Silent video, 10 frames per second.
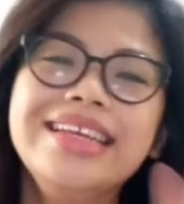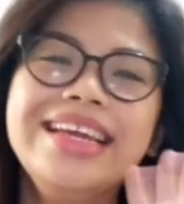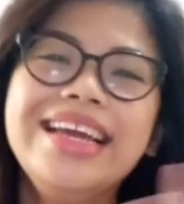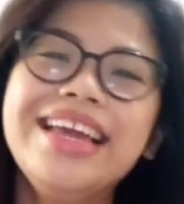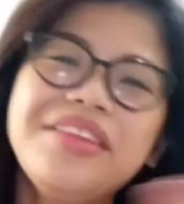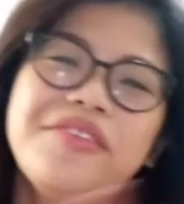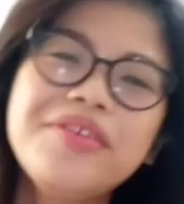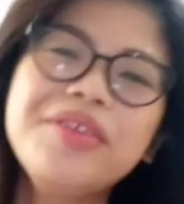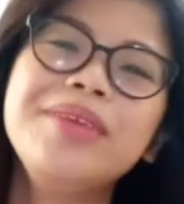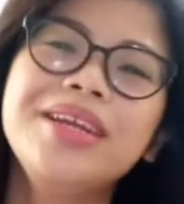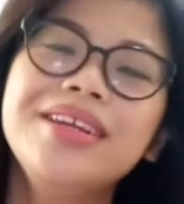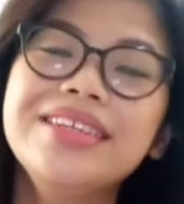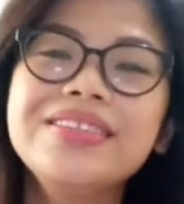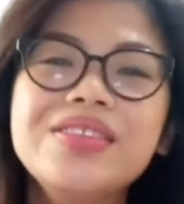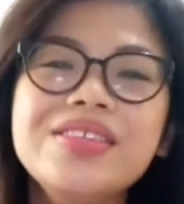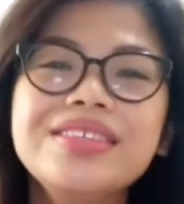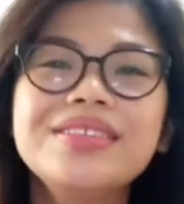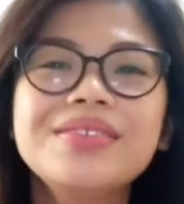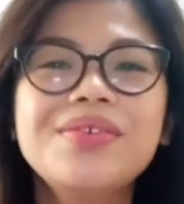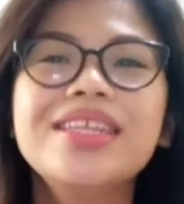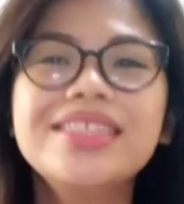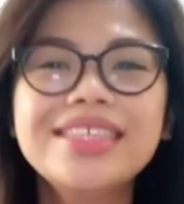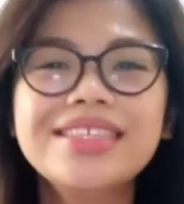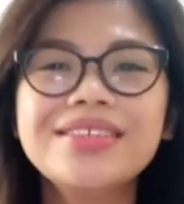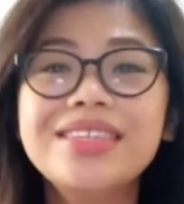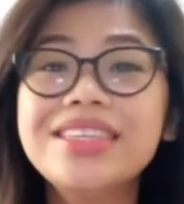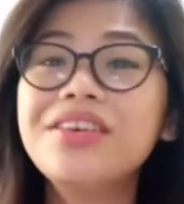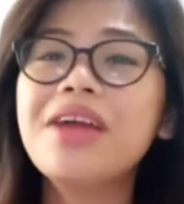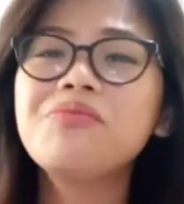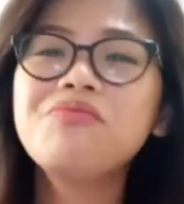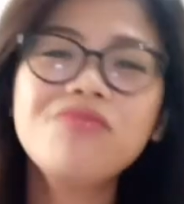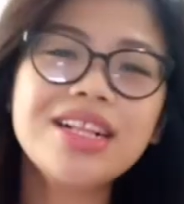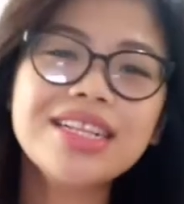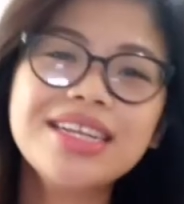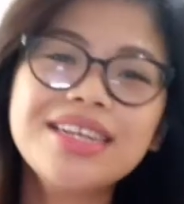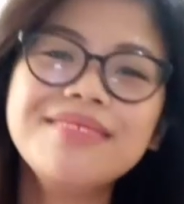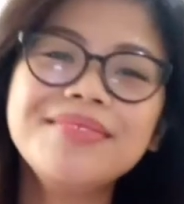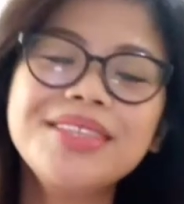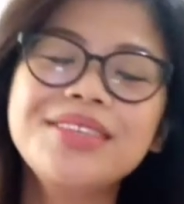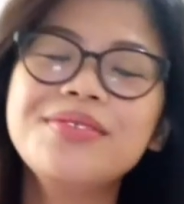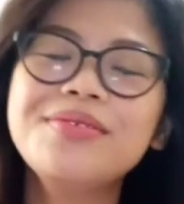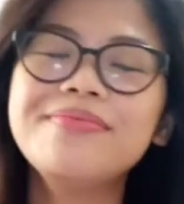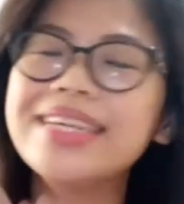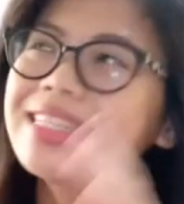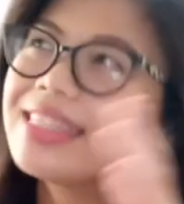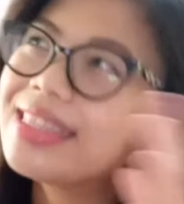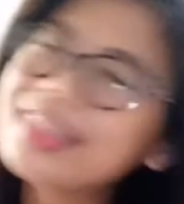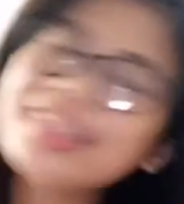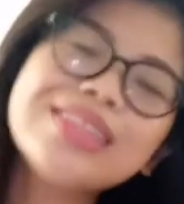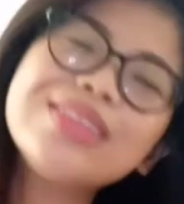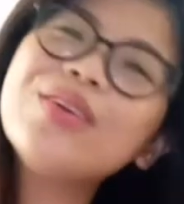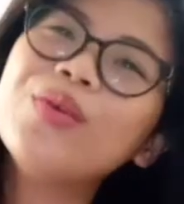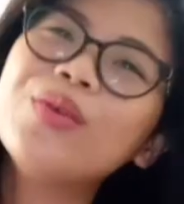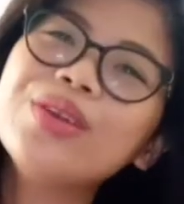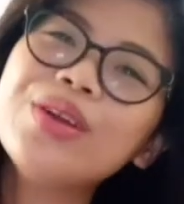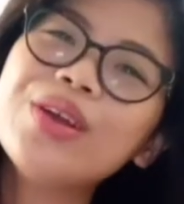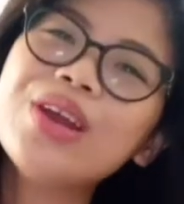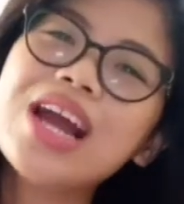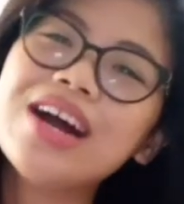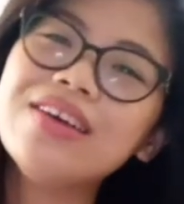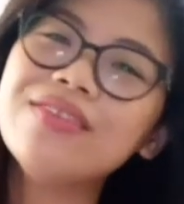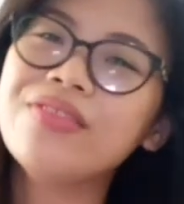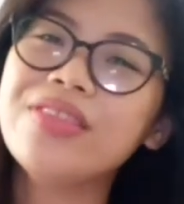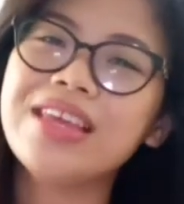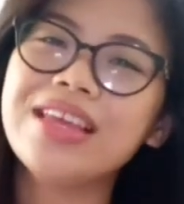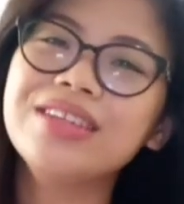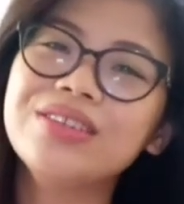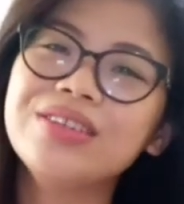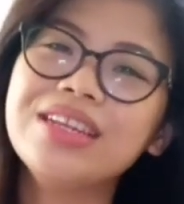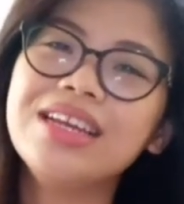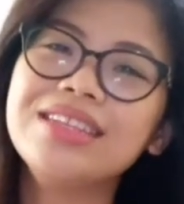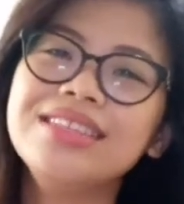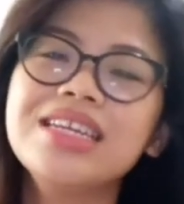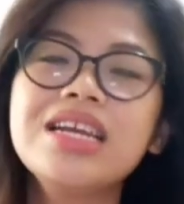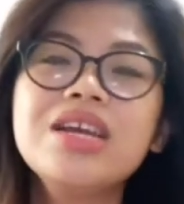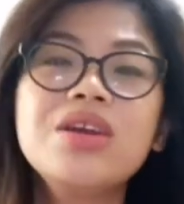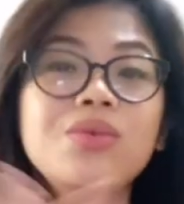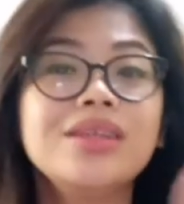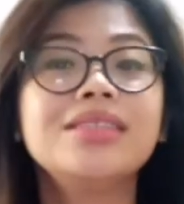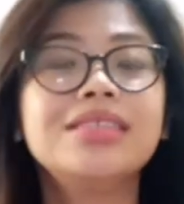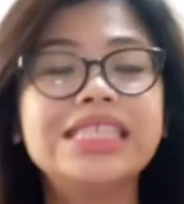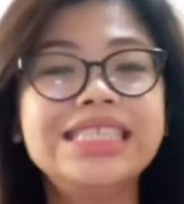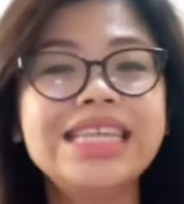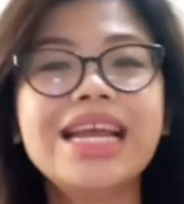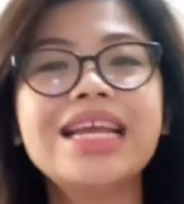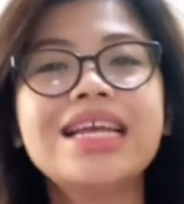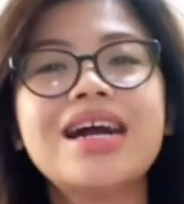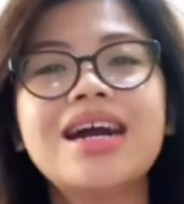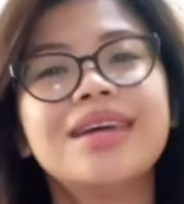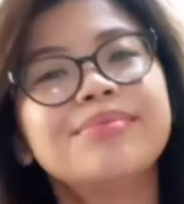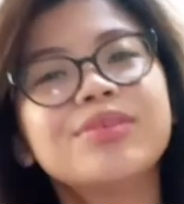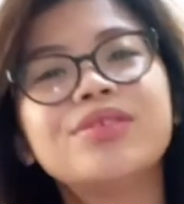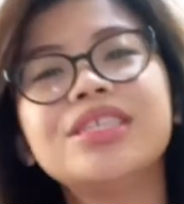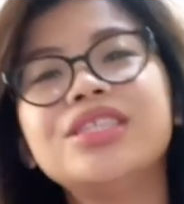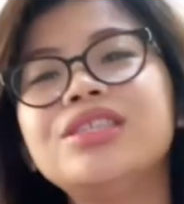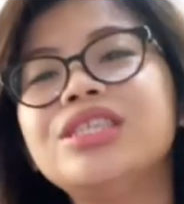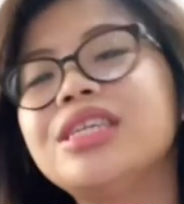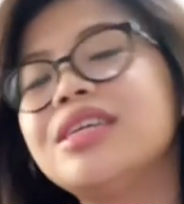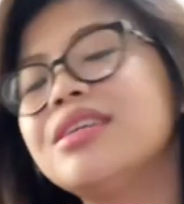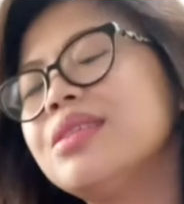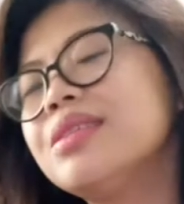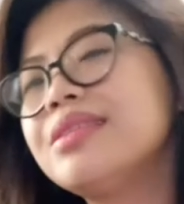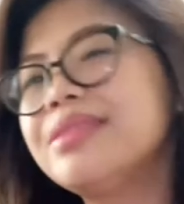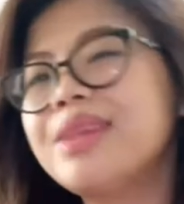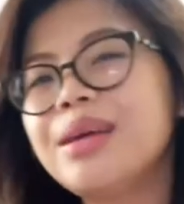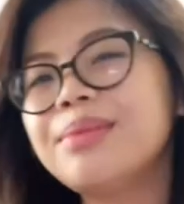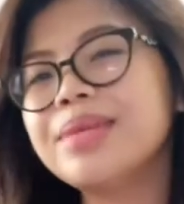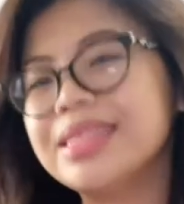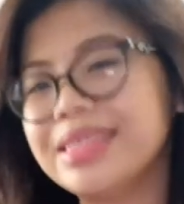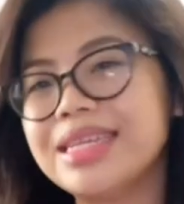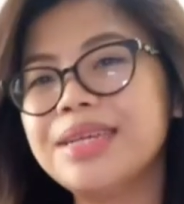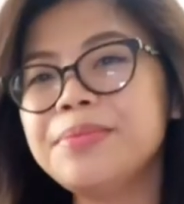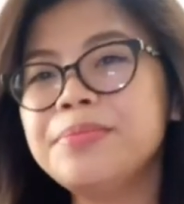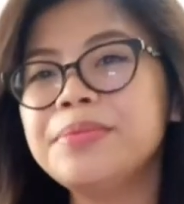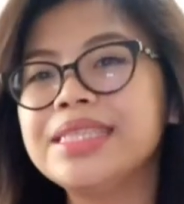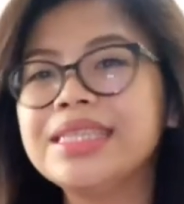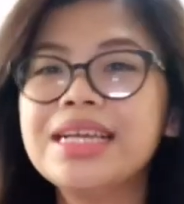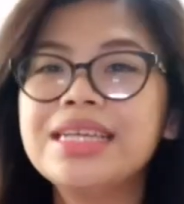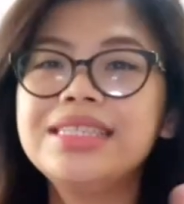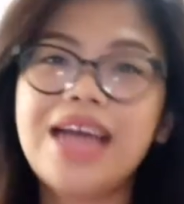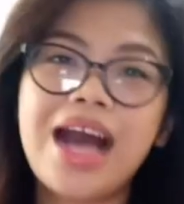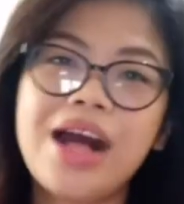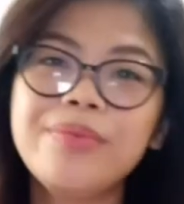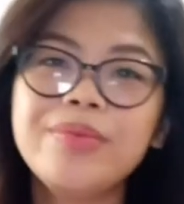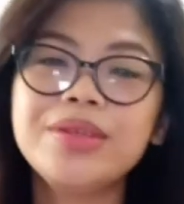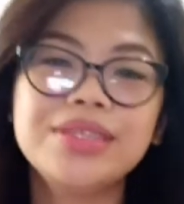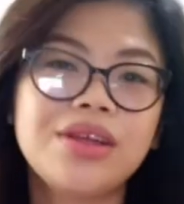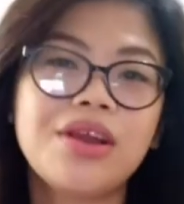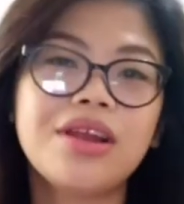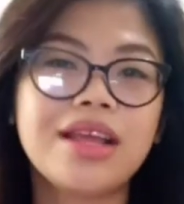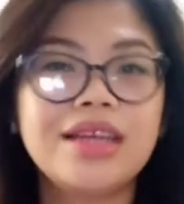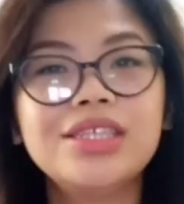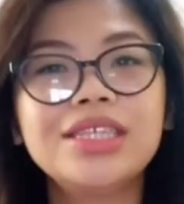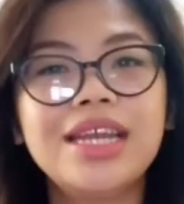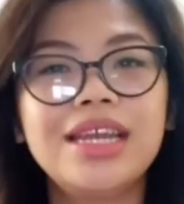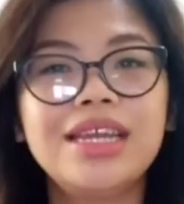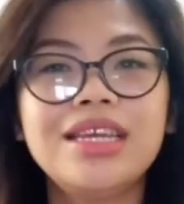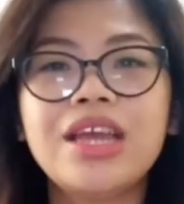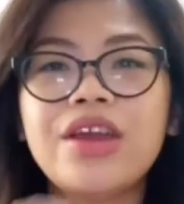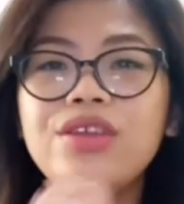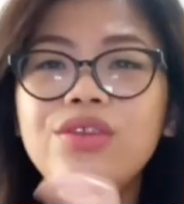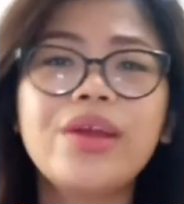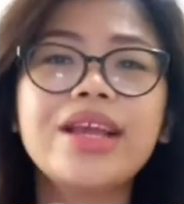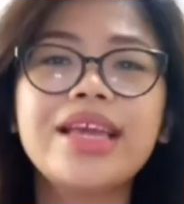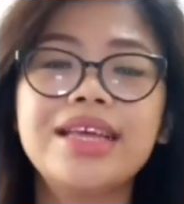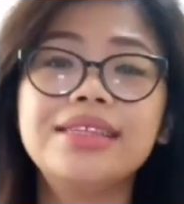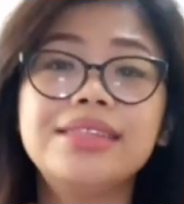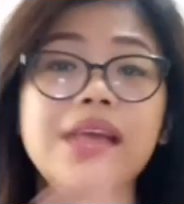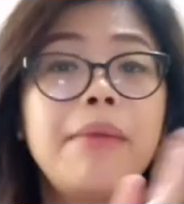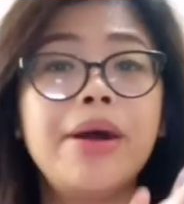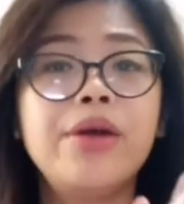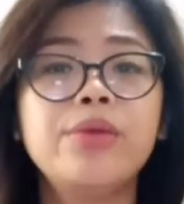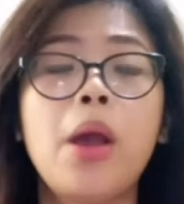Hey there, fellow parents. This is Gwen Lazarito, and welcome to my little corner of the internet, where today I'm going to share some tips to help you start educating your kids about